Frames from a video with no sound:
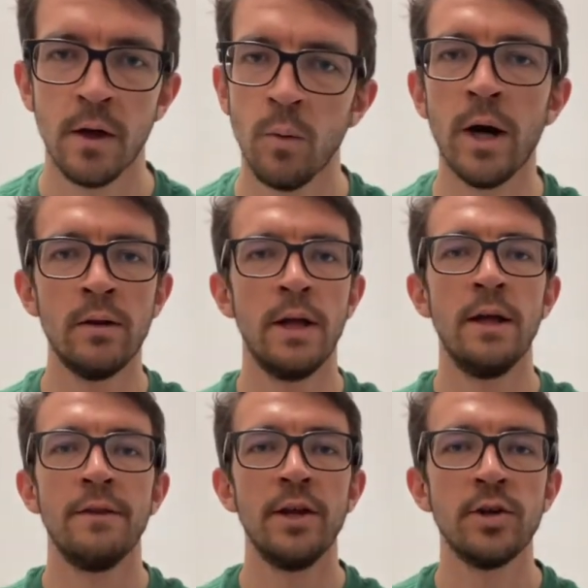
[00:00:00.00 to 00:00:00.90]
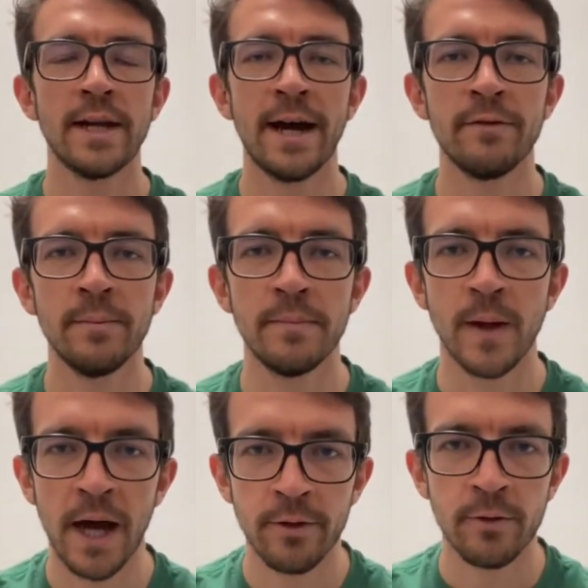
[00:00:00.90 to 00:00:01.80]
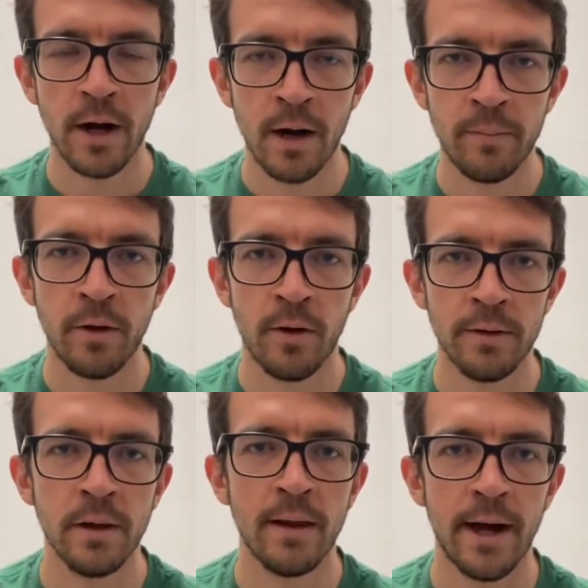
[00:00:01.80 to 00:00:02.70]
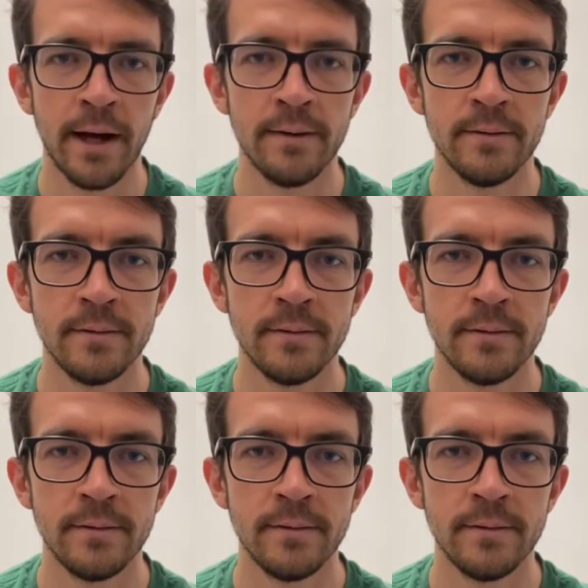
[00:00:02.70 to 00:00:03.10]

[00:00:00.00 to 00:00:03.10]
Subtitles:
well, then you can have them gather up on the line.